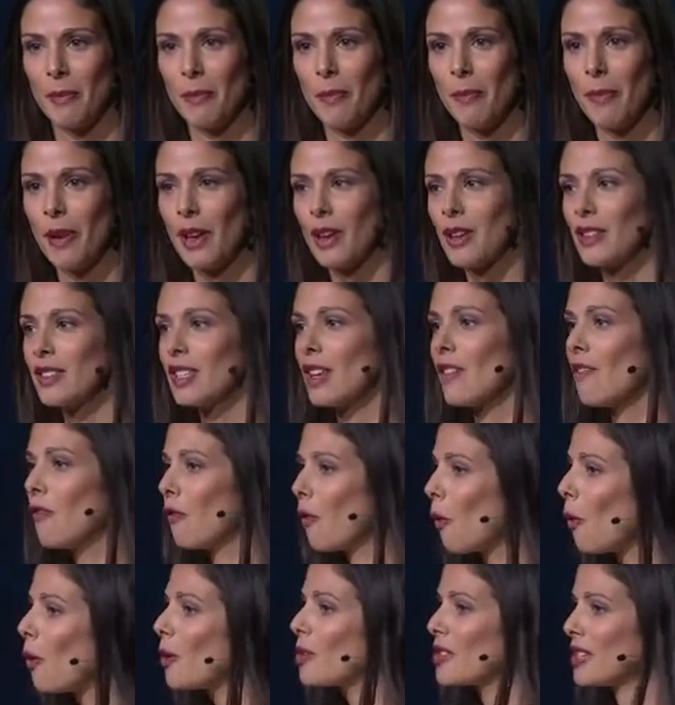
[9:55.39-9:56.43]
because it
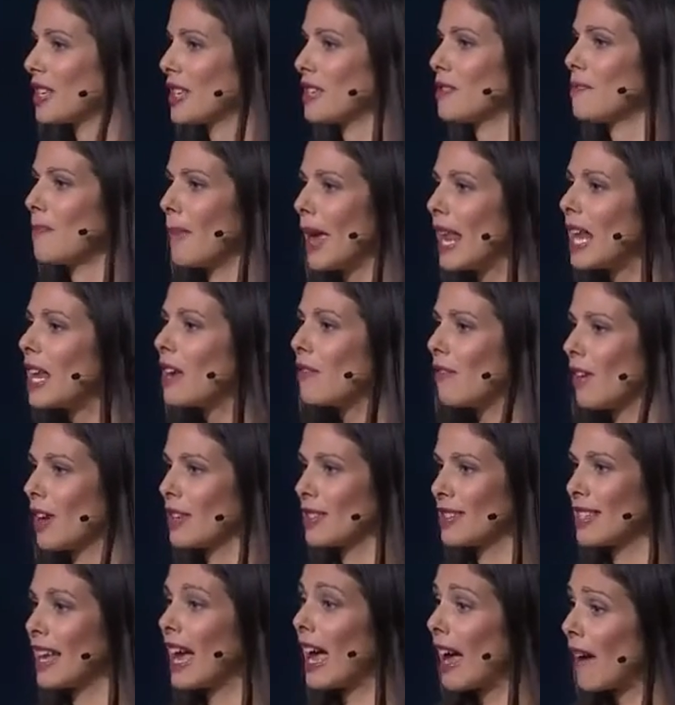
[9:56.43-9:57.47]
forces many of us
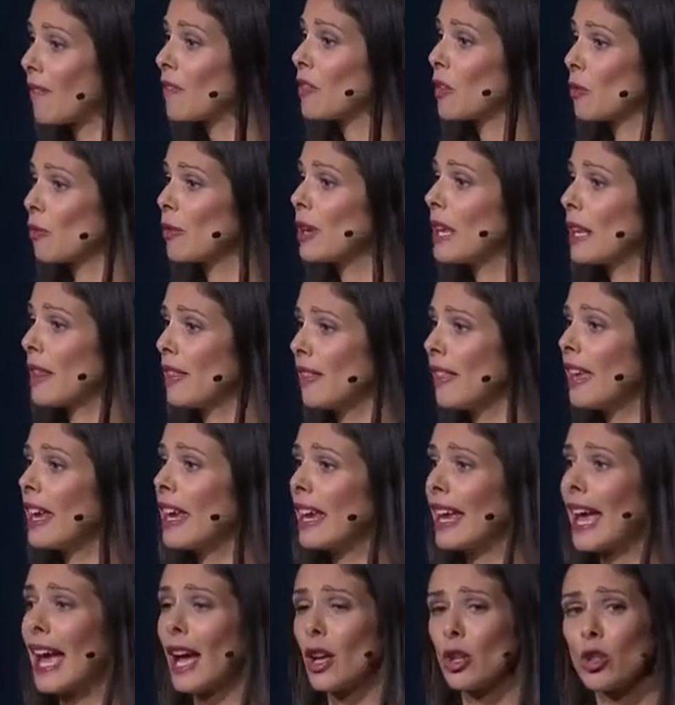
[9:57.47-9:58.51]
to have to rethink
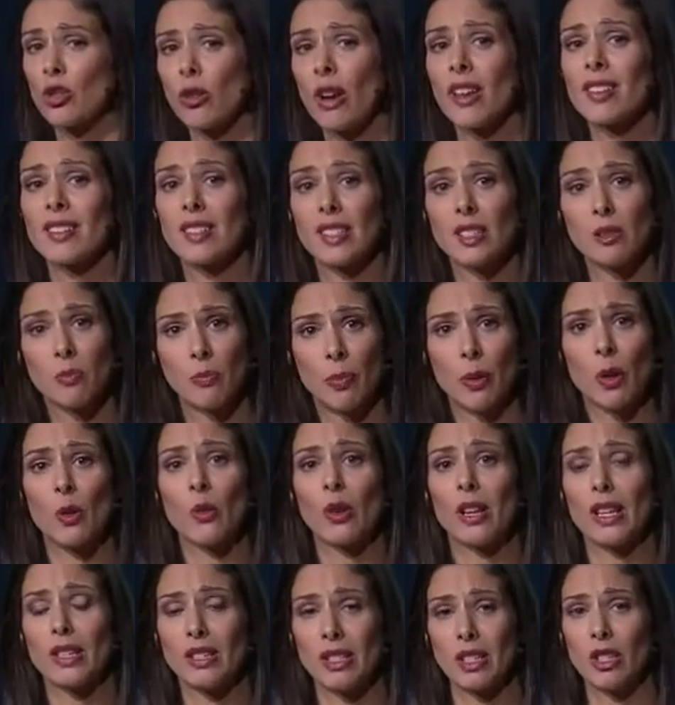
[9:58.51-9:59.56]
how trust is built
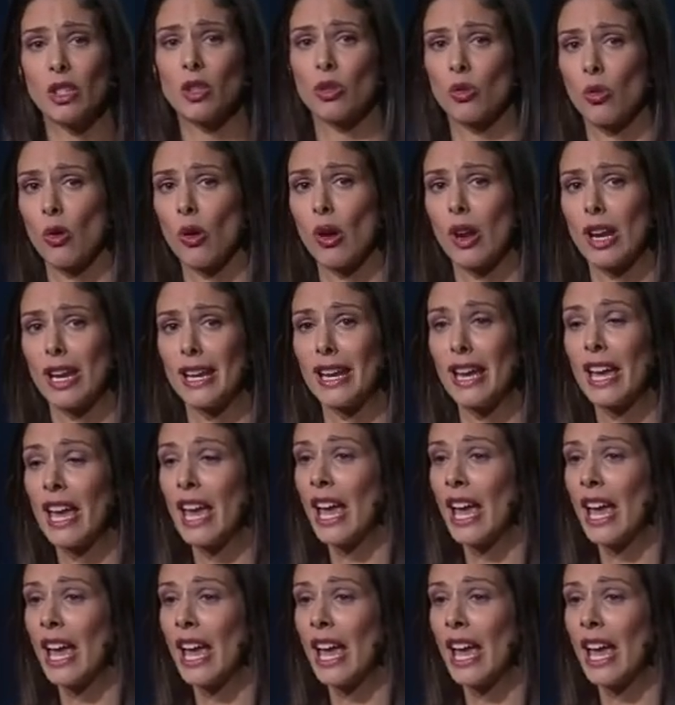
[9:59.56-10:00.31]
and destroyed